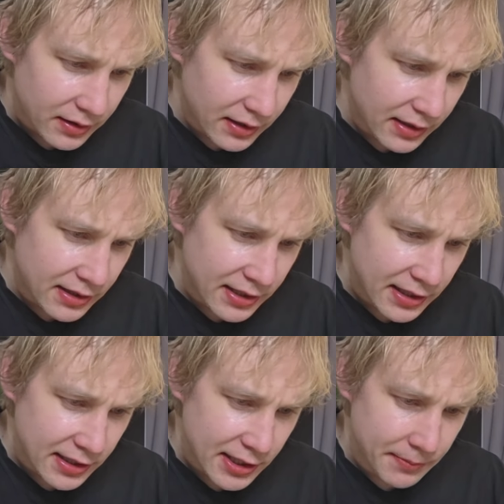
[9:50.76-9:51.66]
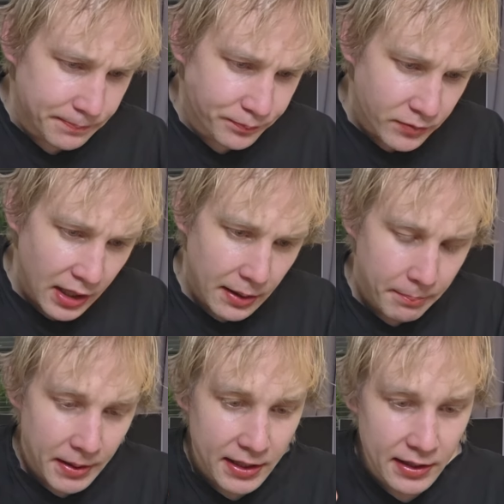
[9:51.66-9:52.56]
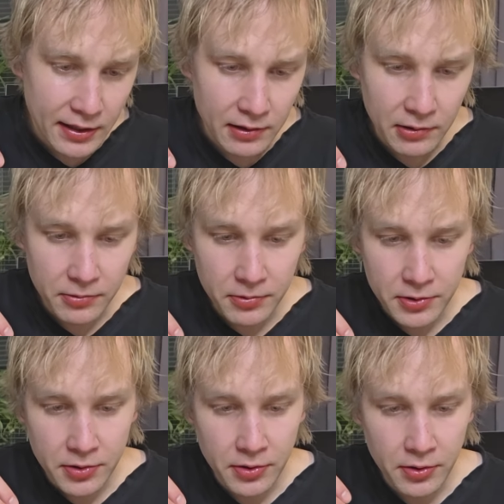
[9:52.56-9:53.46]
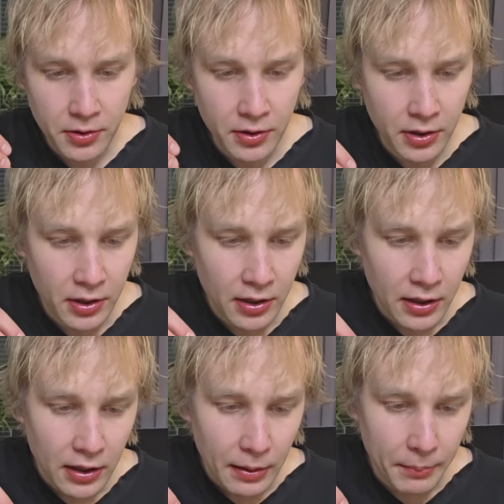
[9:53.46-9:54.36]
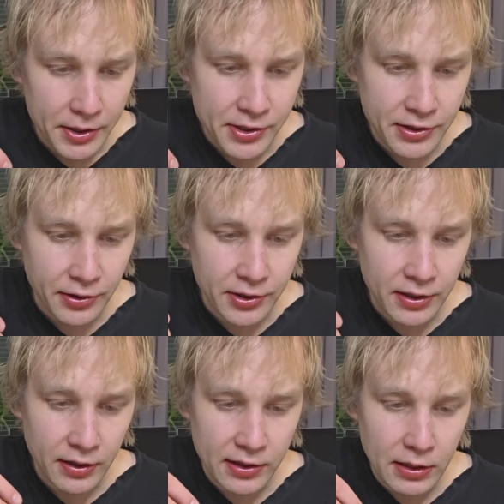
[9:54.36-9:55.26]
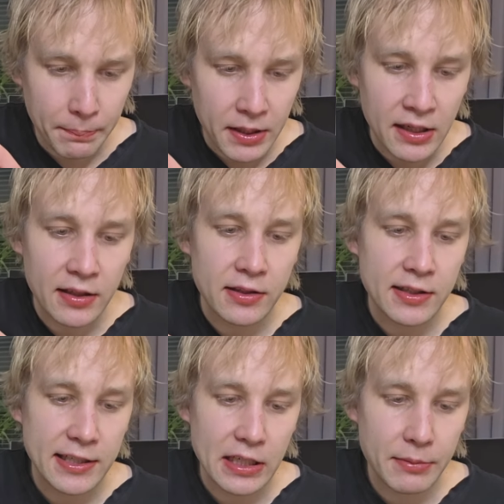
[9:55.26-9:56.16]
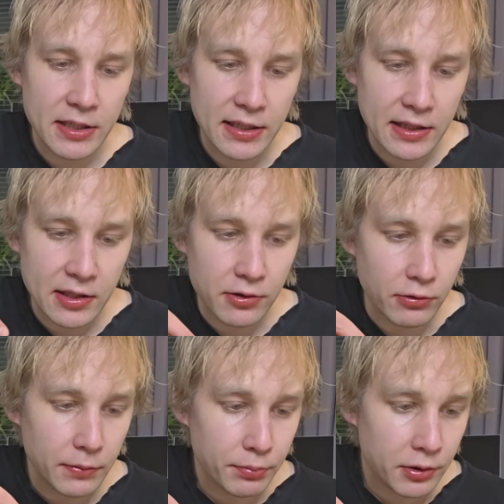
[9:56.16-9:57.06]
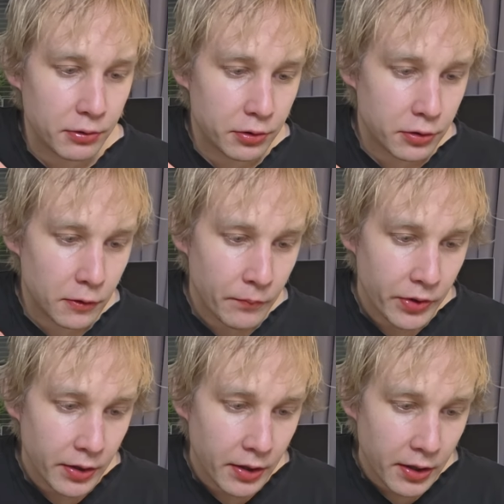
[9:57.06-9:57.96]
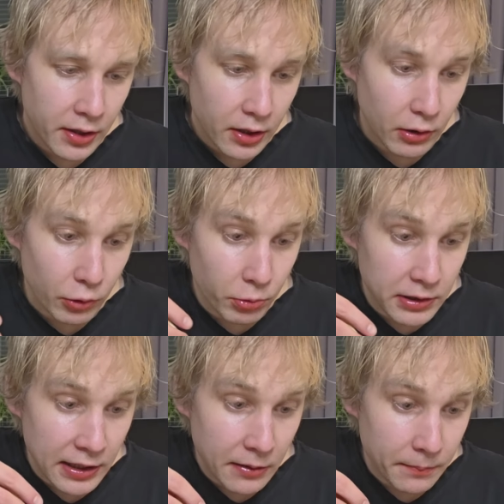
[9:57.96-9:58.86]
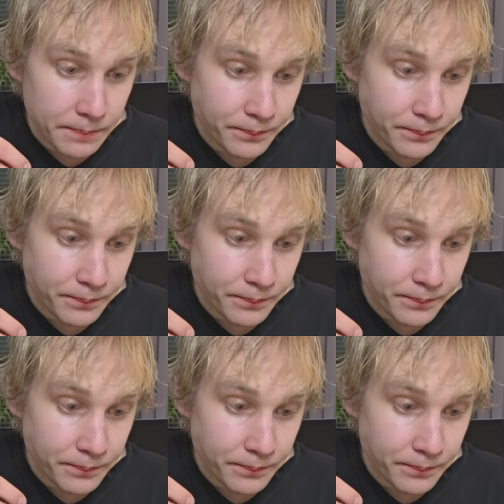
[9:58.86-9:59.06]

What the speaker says: It says may include mustard, nut, peanuts, sesame seeds, soy products, gluten.